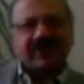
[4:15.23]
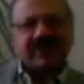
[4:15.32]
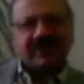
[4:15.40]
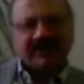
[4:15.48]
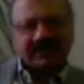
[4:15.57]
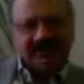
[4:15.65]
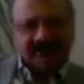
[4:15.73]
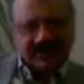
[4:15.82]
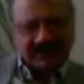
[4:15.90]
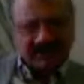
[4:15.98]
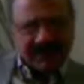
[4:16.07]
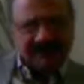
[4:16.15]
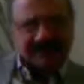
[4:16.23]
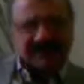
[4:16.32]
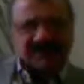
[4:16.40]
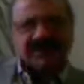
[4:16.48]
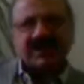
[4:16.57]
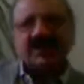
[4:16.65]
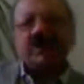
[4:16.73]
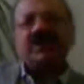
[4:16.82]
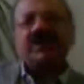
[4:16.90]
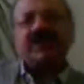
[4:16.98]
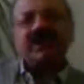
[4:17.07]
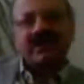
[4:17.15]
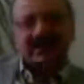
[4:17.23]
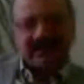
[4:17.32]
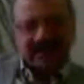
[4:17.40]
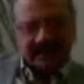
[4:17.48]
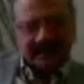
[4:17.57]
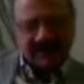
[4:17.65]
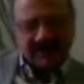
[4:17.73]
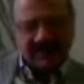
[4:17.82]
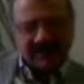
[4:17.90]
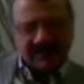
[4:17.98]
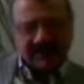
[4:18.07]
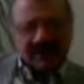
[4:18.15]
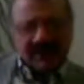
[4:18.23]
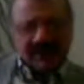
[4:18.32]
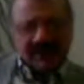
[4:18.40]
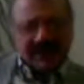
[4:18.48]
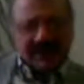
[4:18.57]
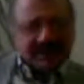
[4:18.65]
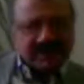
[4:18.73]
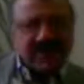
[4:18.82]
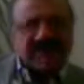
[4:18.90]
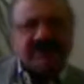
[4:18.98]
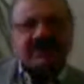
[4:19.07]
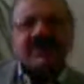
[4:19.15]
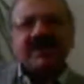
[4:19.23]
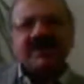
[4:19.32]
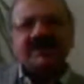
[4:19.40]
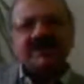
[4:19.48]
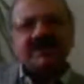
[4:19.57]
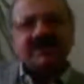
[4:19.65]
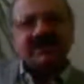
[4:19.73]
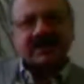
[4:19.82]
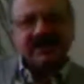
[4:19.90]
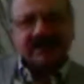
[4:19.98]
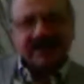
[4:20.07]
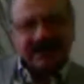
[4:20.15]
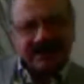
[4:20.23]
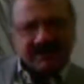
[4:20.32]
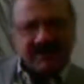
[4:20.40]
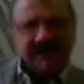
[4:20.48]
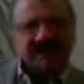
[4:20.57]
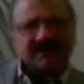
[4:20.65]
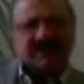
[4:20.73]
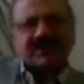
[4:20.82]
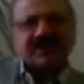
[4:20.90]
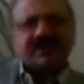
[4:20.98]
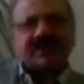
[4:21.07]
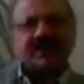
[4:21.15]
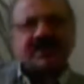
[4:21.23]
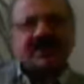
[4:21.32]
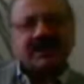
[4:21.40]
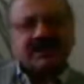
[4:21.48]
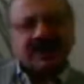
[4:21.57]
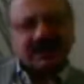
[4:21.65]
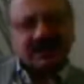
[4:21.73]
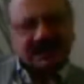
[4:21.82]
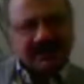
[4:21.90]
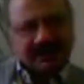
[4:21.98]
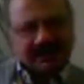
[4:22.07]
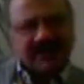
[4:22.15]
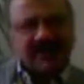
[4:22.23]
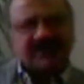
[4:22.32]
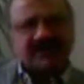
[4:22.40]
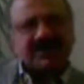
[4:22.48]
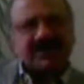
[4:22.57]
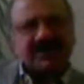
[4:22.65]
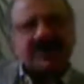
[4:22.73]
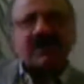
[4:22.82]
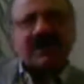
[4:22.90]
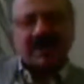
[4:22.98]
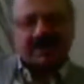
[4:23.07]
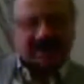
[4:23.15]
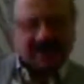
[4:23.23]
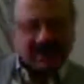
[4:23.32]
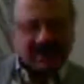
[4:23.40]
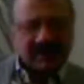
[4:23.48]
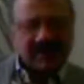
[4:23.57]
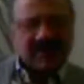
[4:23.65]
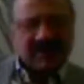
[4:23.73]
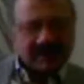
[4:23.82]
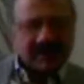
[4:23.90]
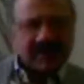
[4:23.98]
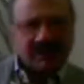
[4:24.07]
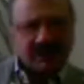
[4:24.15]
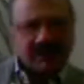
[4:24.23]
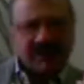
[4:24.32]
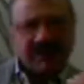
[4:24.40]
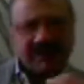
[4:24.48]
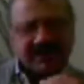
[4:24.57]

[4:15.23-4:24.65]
of essential medicines, including ARVs, now naturally the apprehension has been expressed that after TRIPS, what will happen? And that will be our